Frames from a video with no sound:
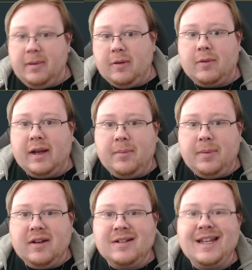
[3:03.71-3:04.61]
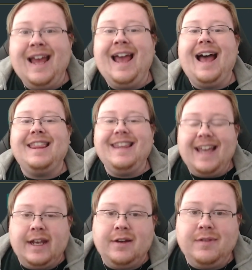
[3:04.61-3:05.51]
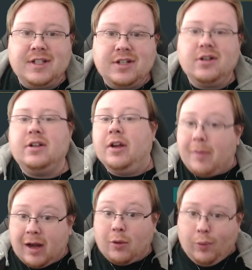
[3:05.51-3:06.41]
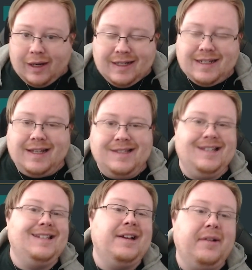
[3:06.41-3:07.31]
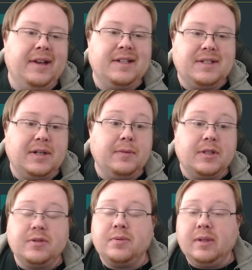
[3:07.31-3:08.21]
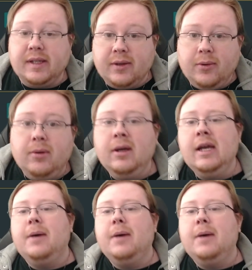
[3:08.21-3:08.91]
reappears at the end of its turn, no matter what it does during its turn, which is really cool.